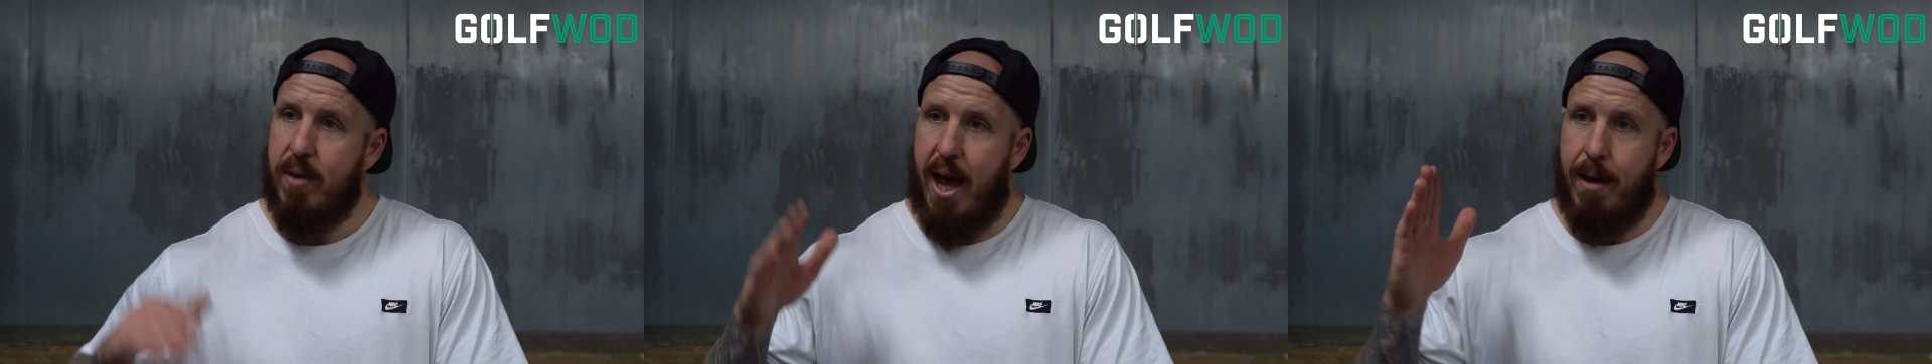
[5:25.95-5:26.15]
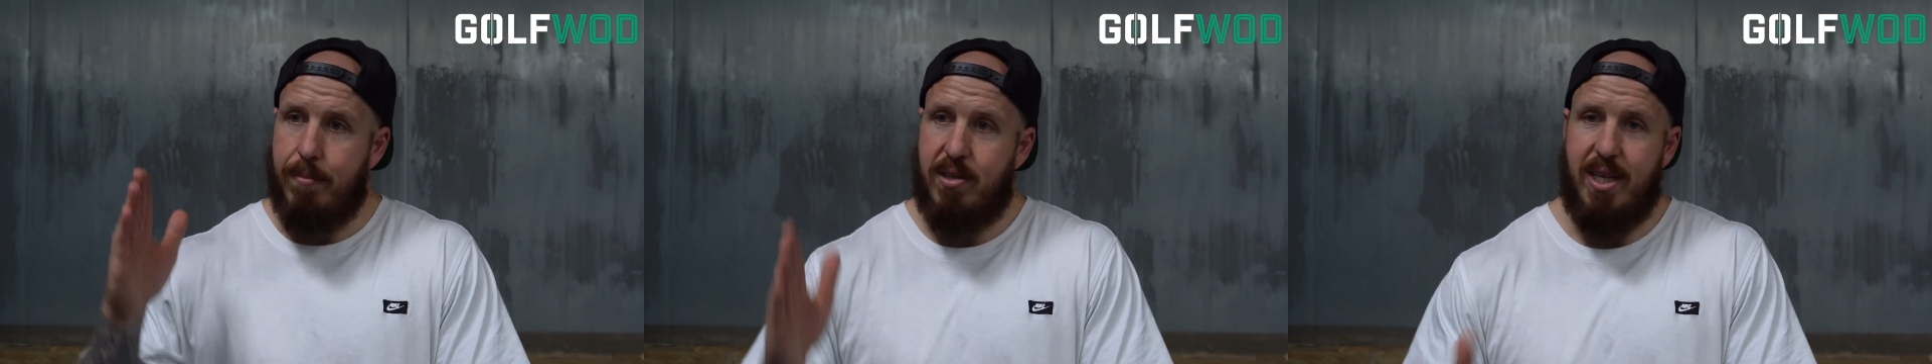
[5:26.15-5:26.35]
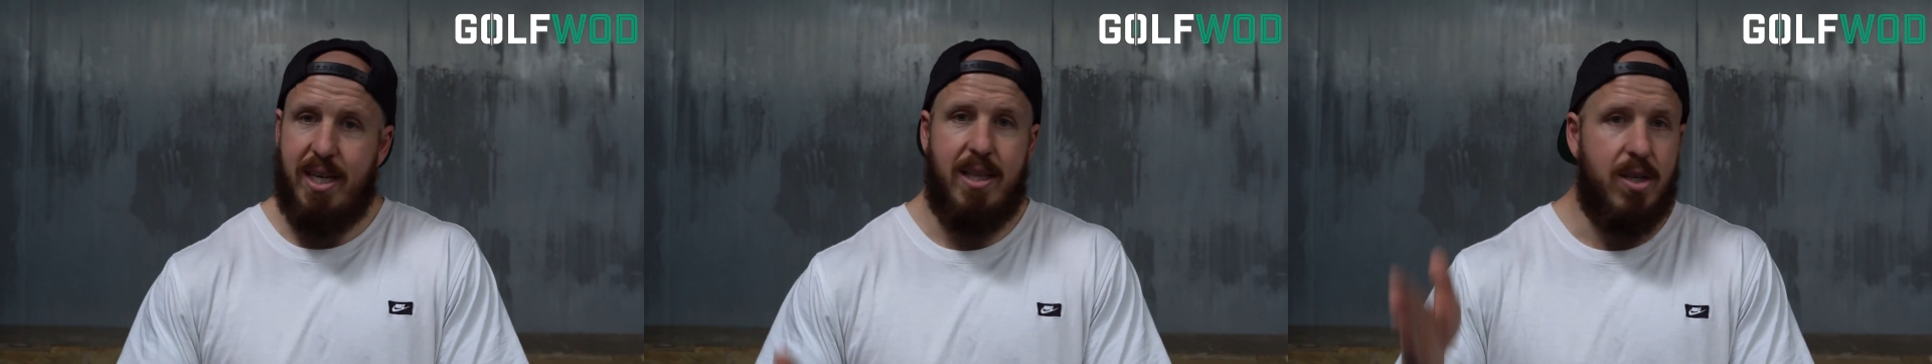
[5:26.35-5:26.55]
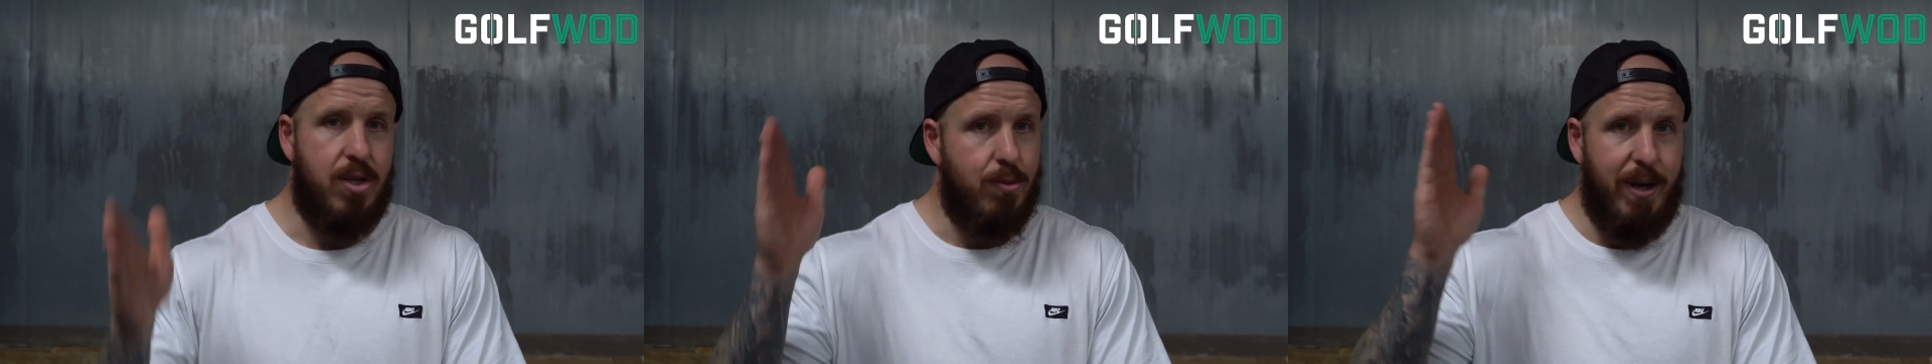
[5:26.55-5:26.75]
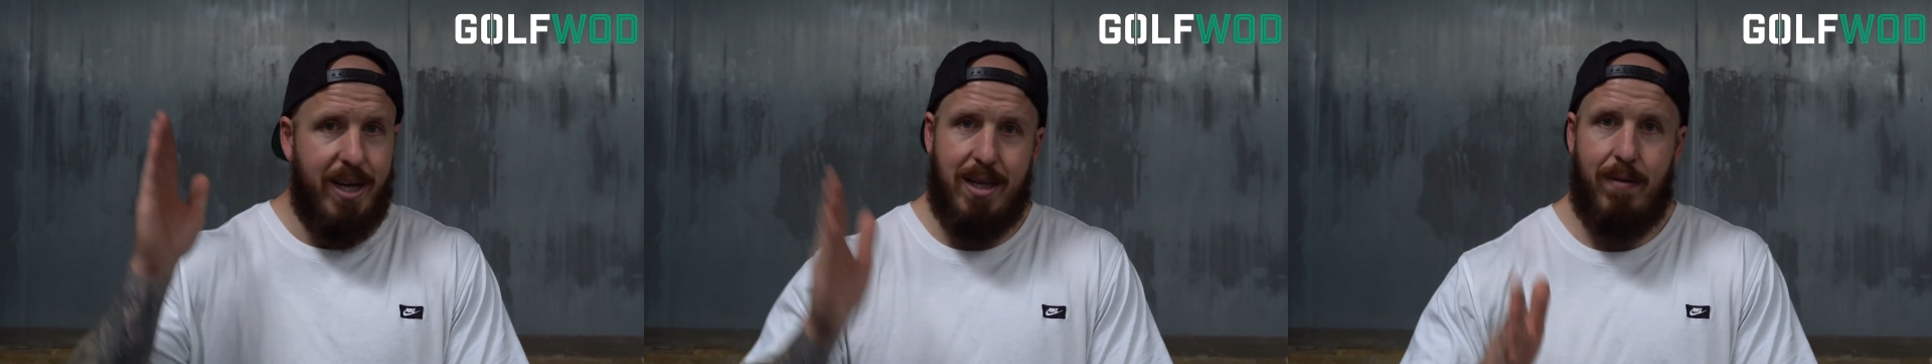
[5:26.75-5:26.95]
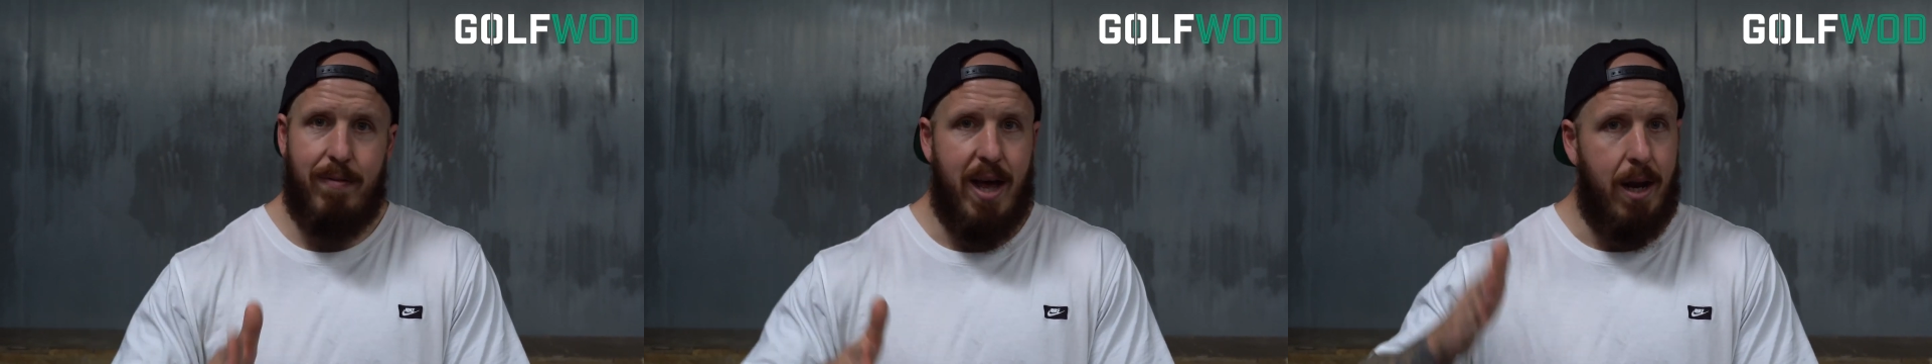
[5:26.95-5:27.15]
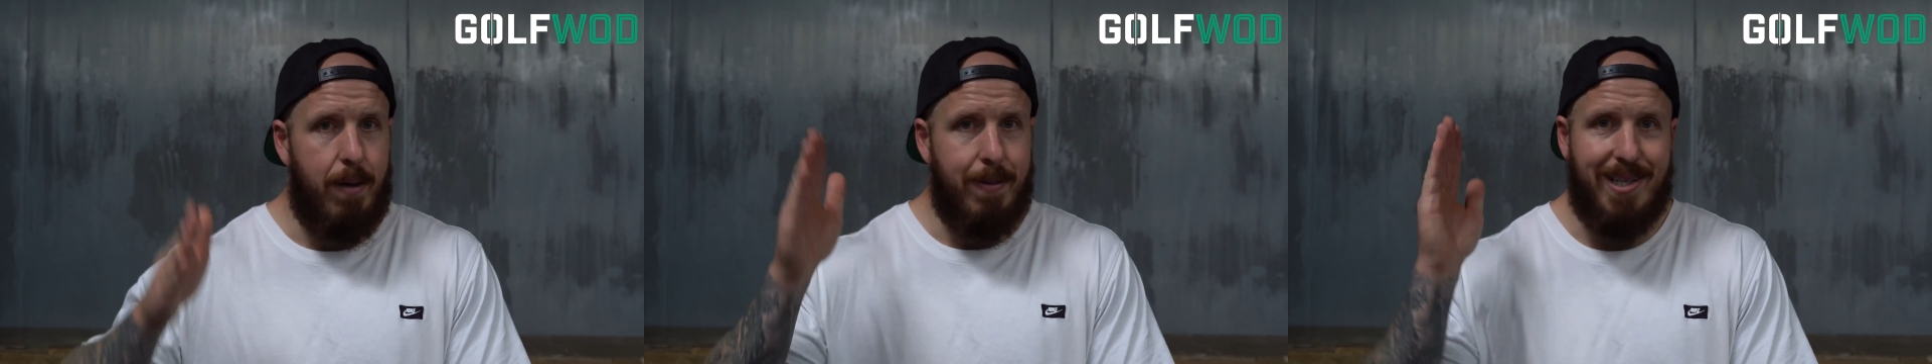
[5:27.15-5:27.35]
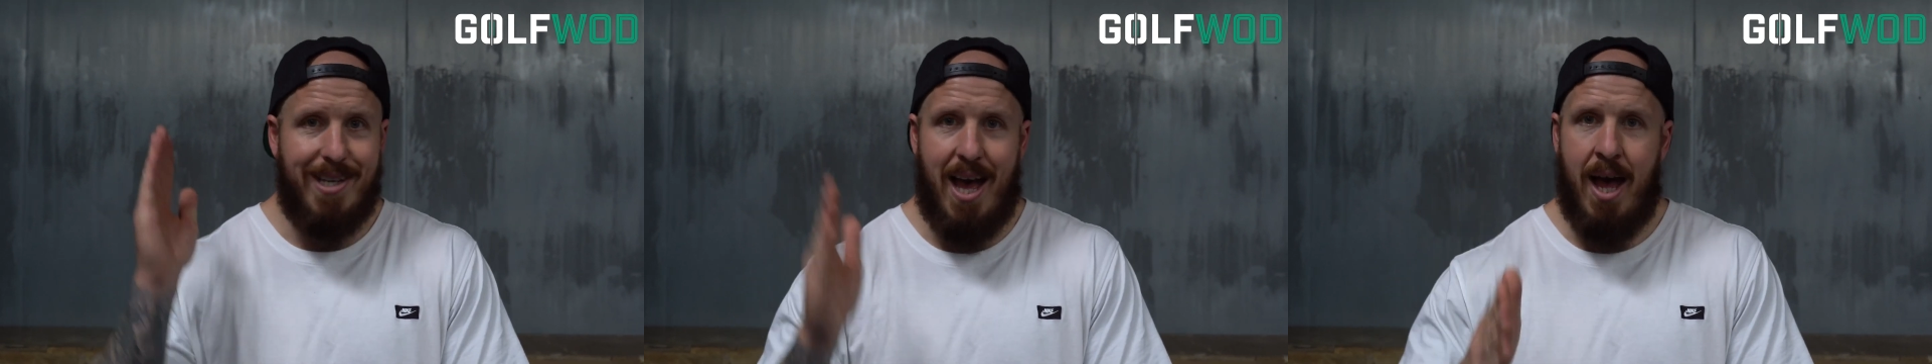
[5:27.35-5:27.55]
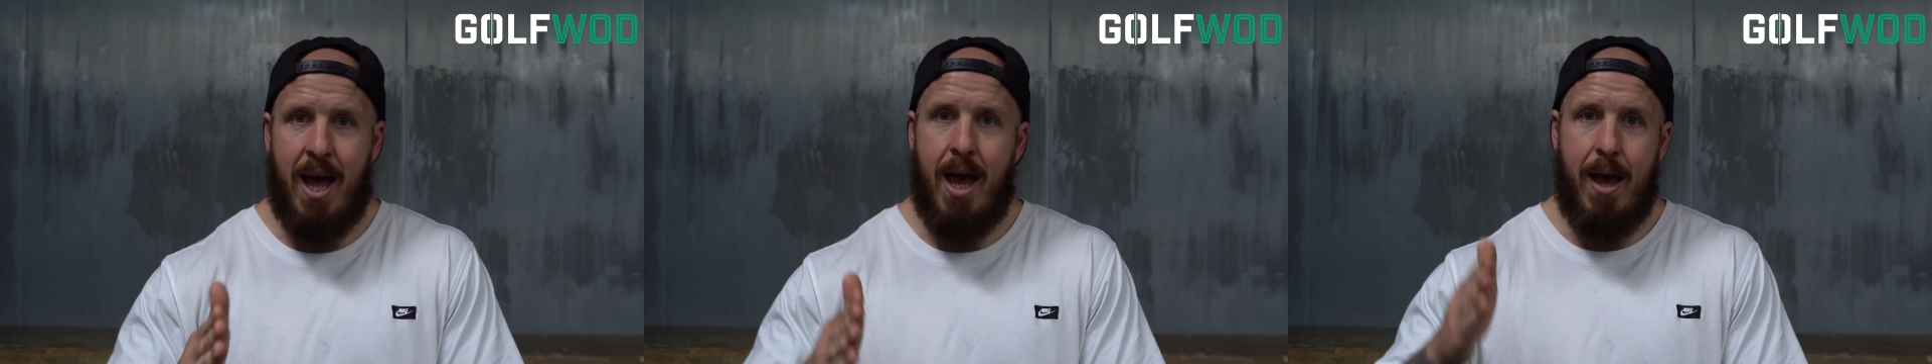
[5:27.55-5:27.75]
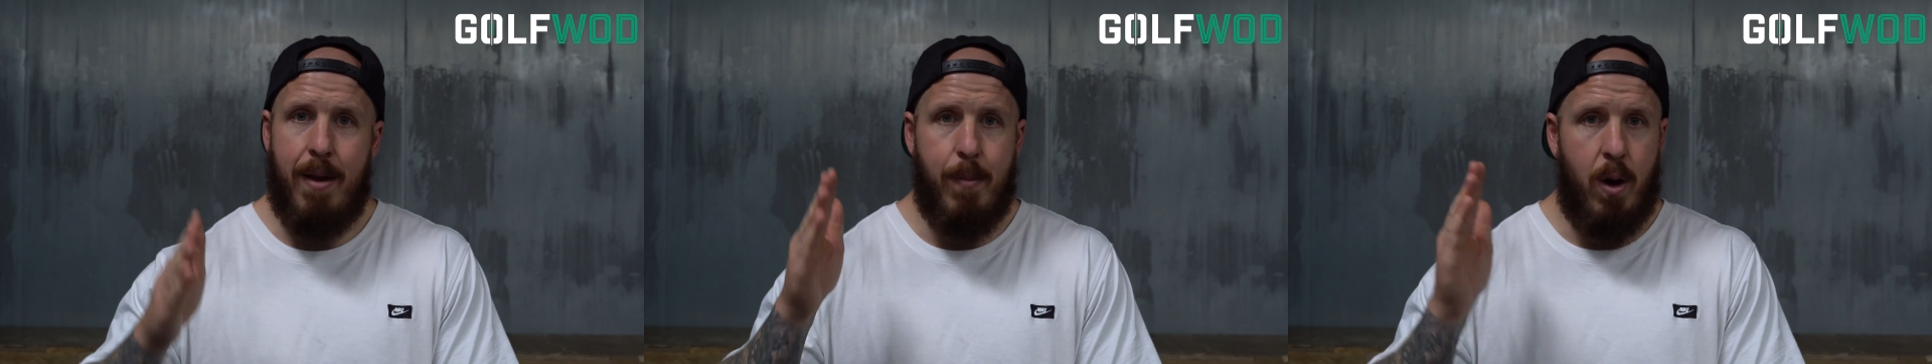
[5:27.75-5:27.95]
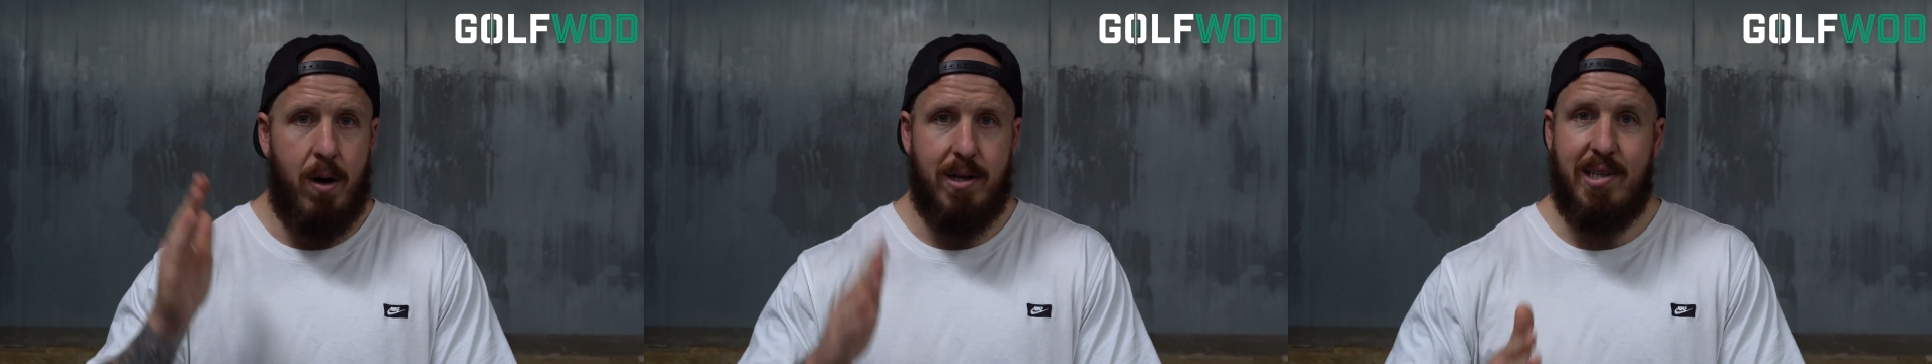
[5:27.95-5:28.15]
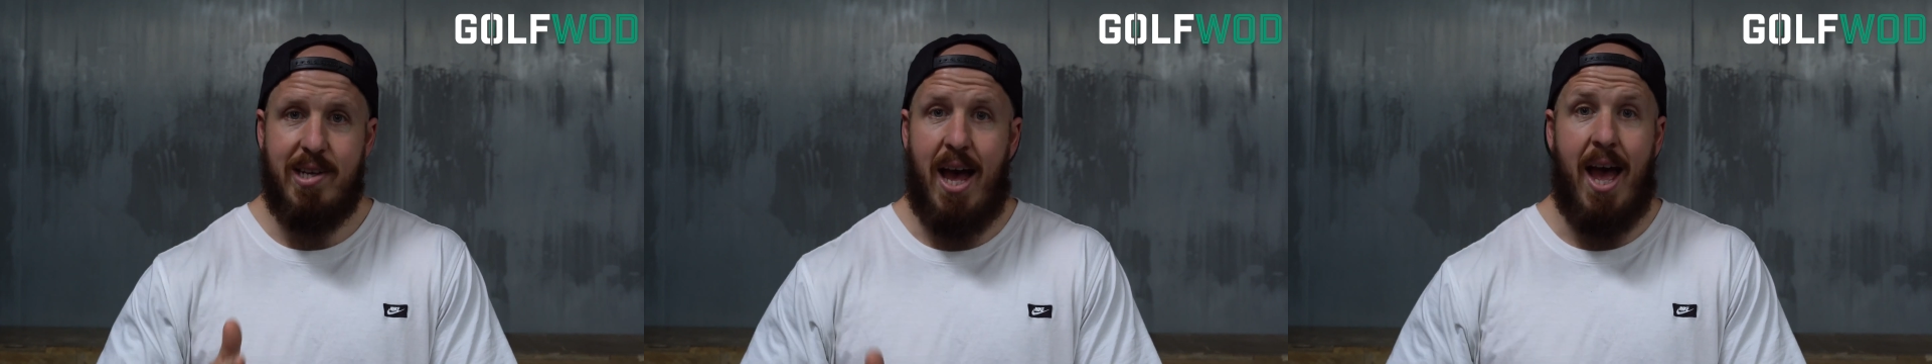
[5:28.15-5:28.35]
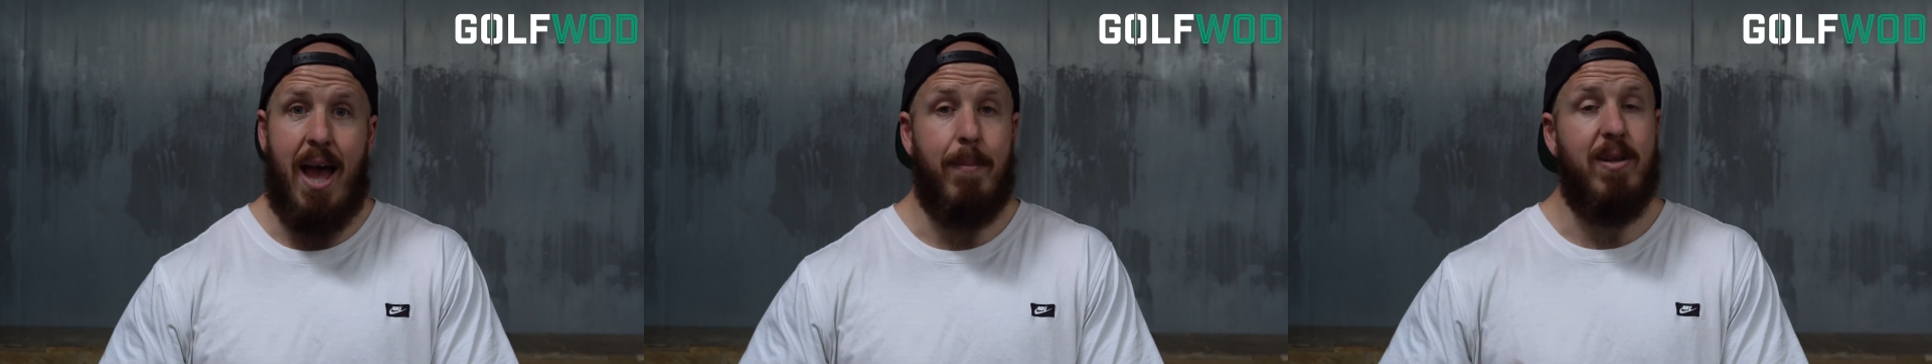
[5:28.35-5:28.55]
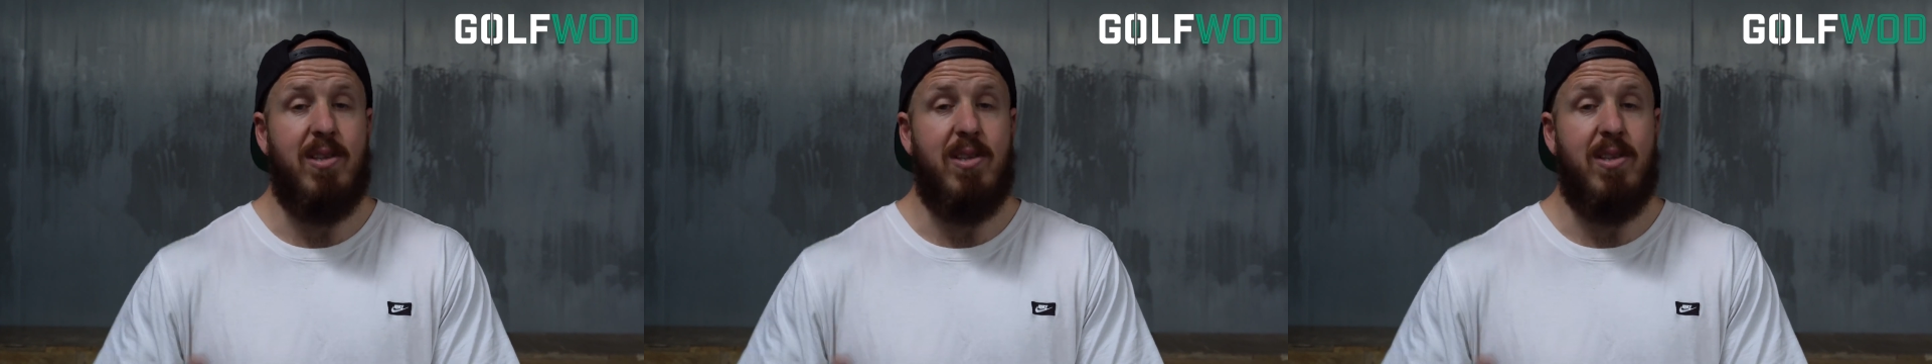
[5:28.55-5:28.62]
I'm seeing the swing develop time on time,